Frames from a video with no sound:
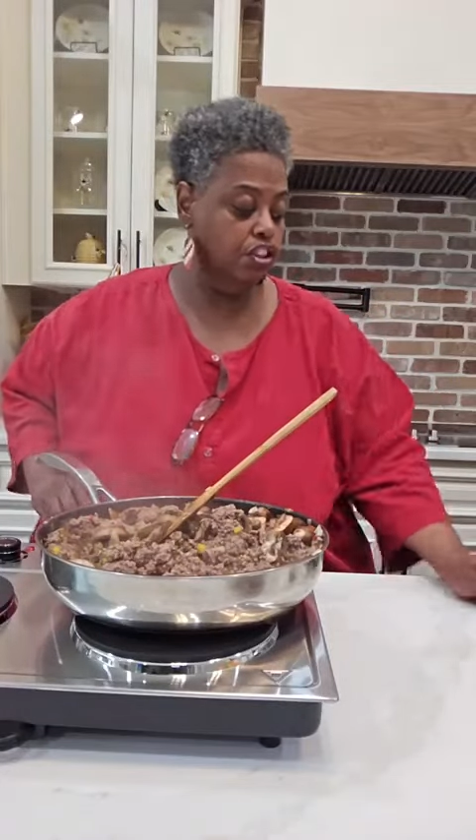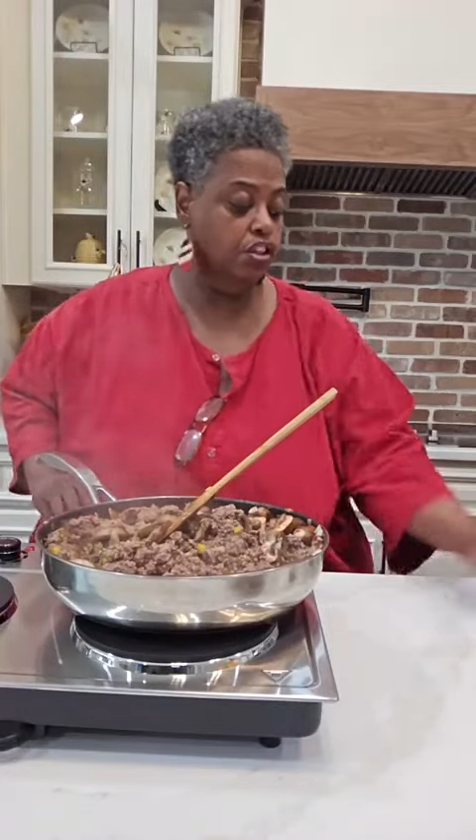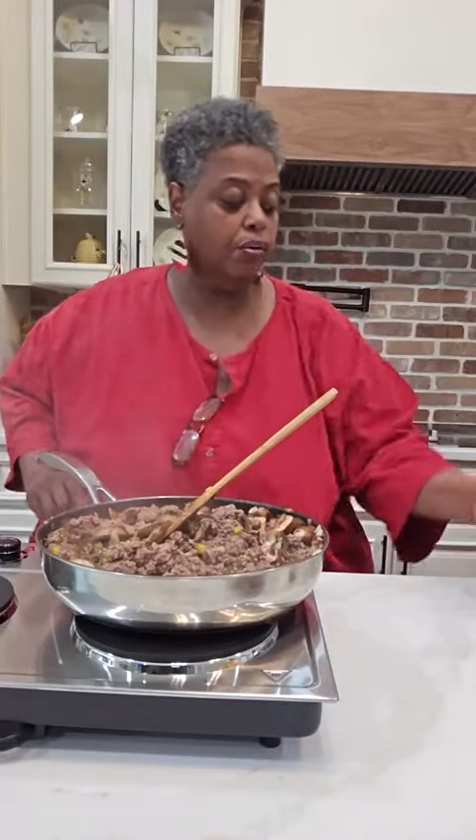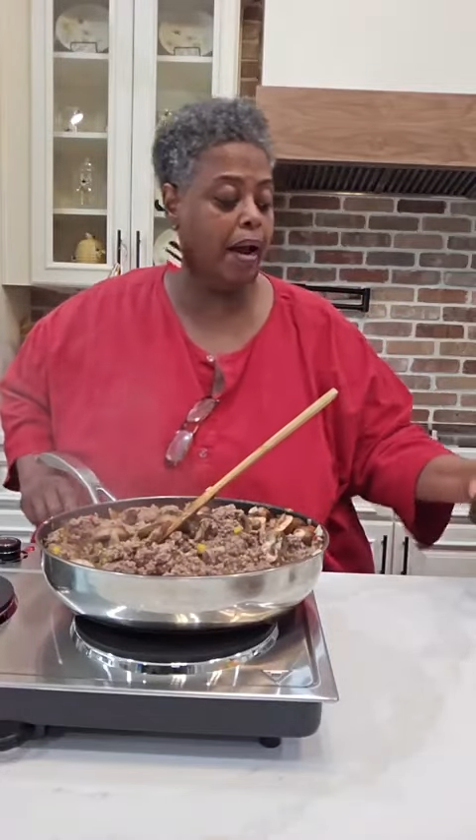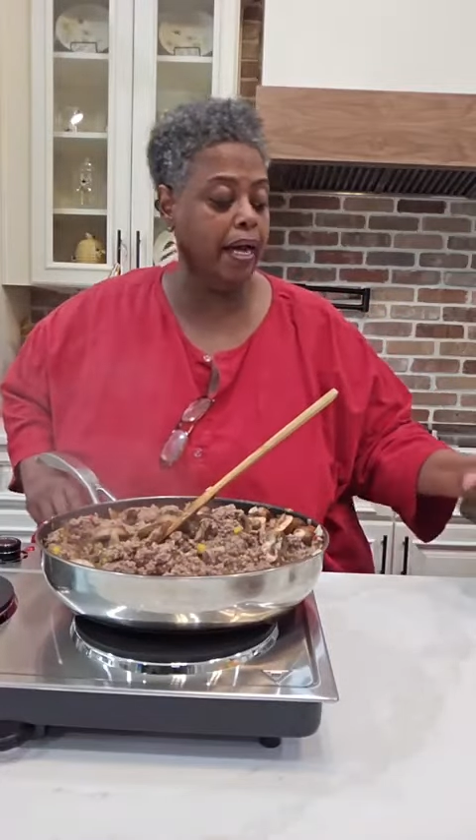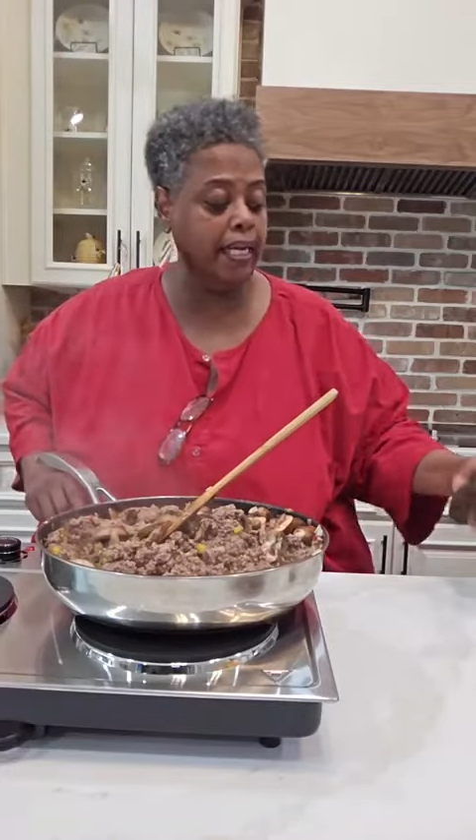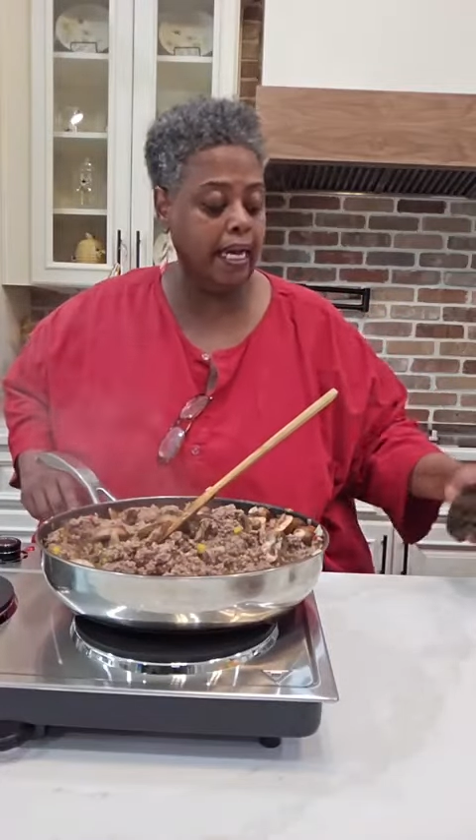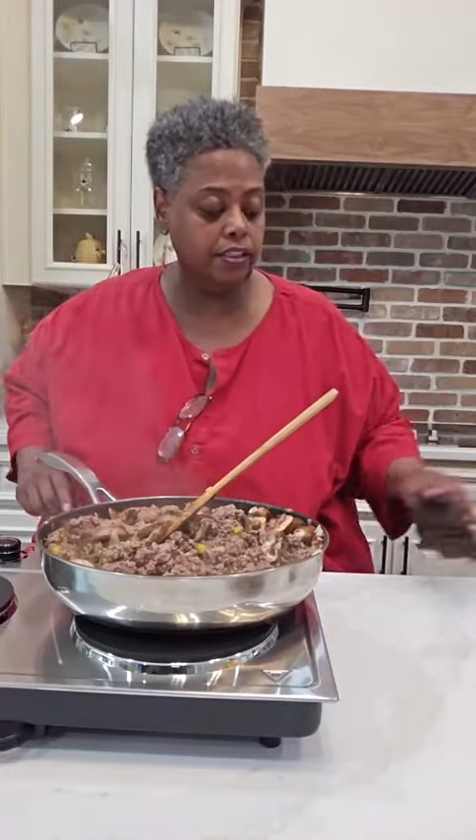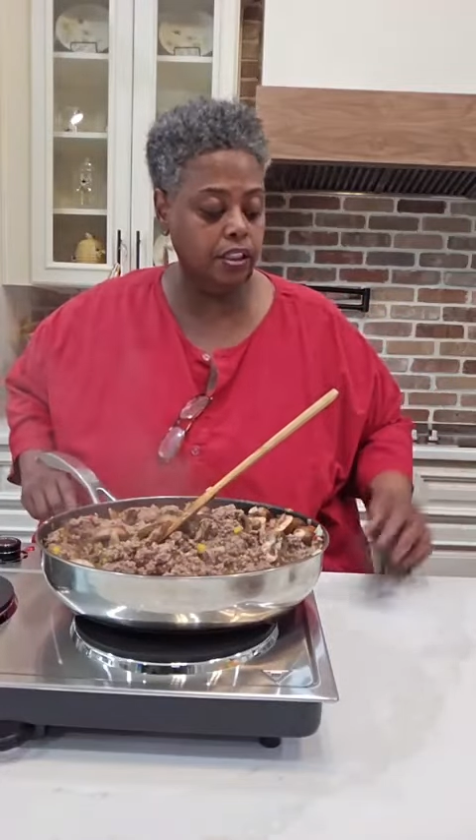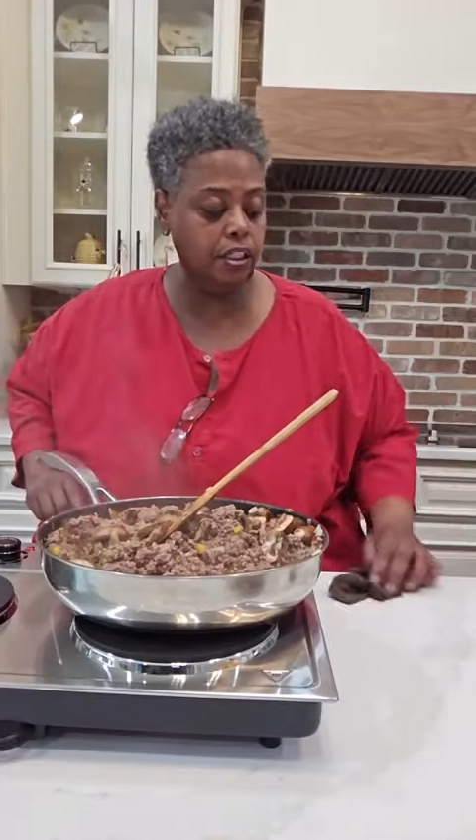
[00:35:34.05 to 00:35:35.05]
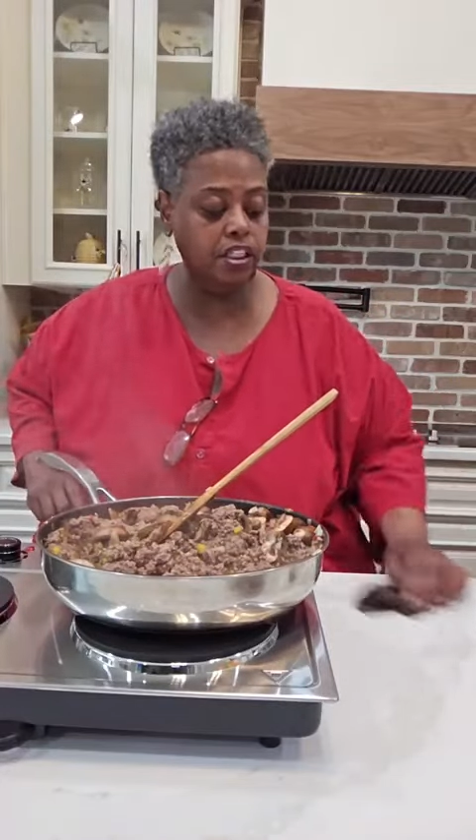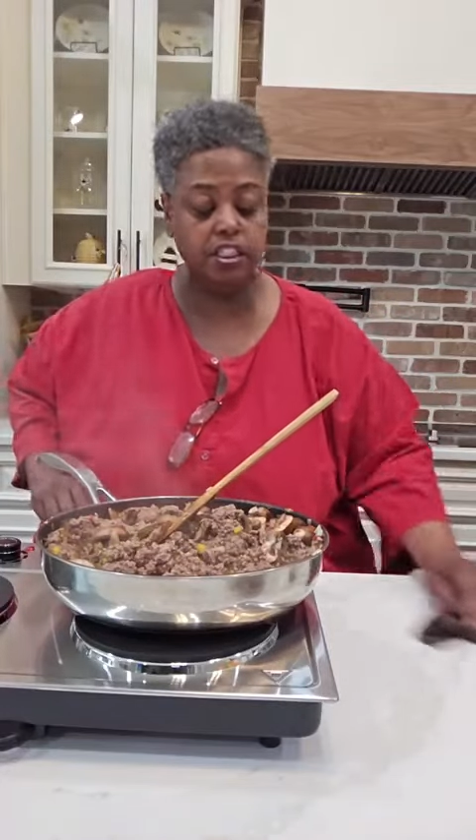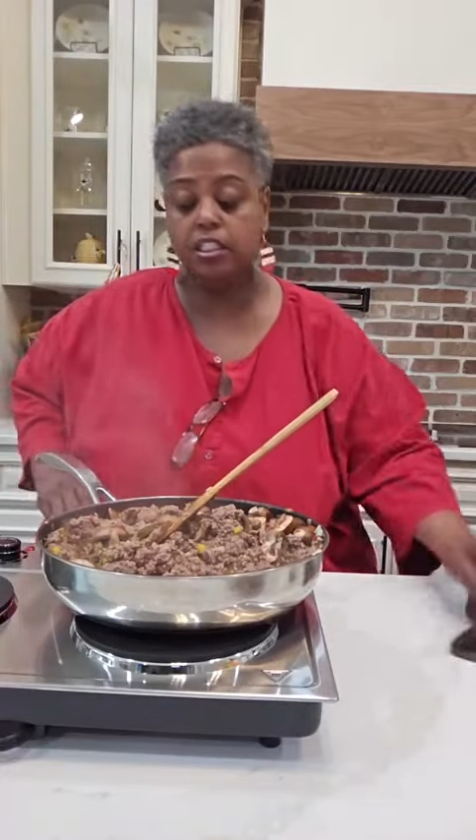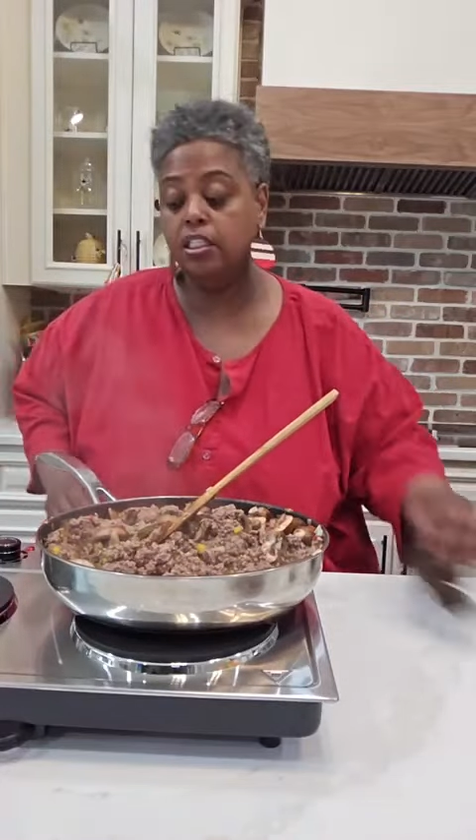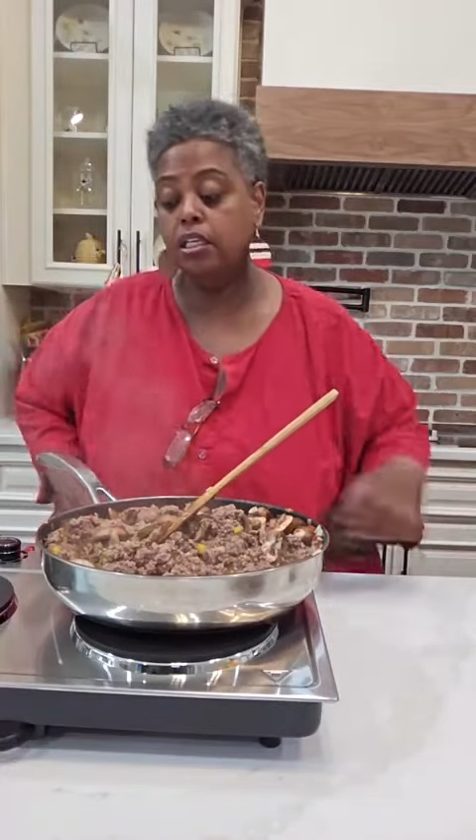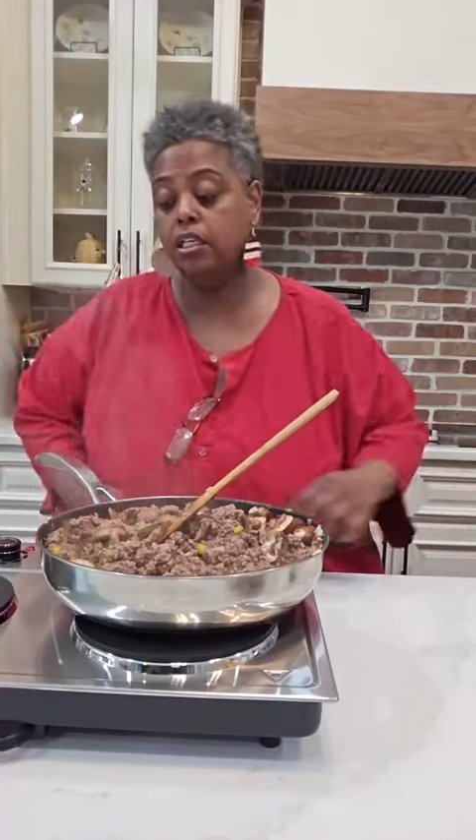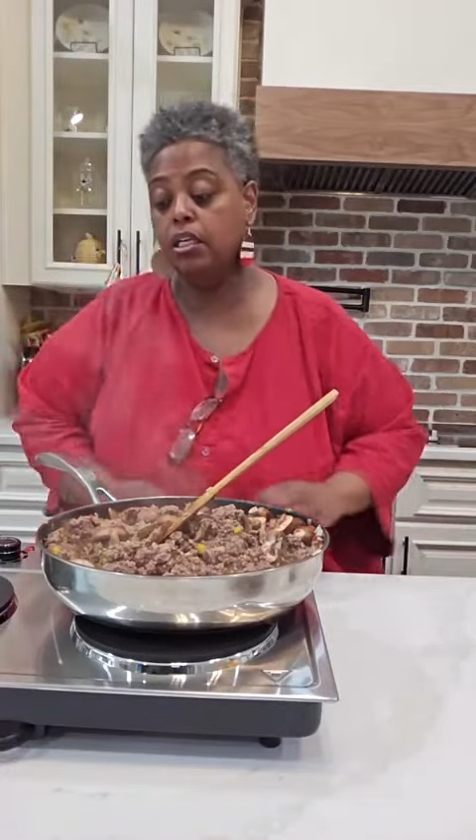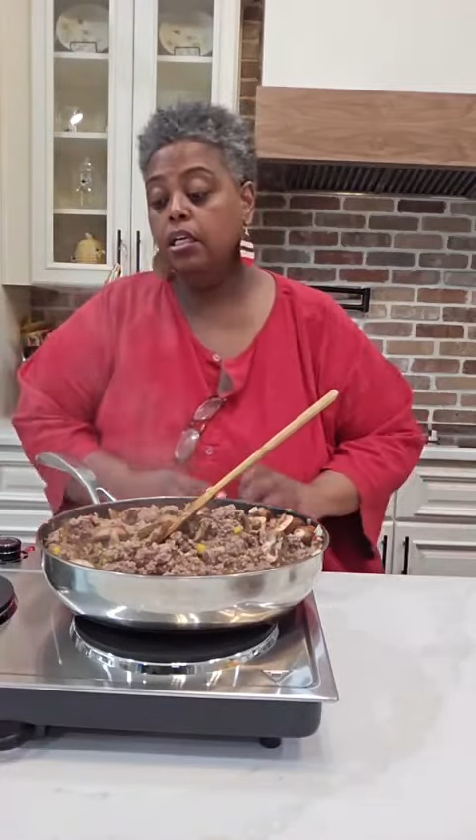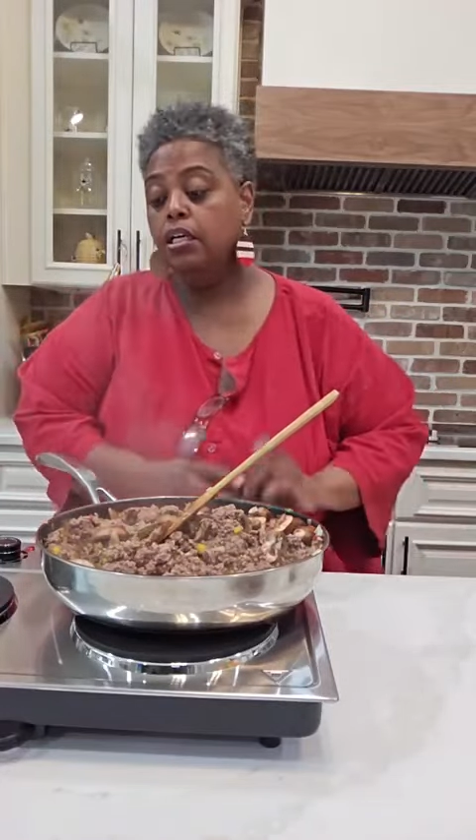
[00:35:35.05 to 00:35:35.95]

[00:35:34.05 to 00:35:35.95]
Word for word: she cried out to us and said,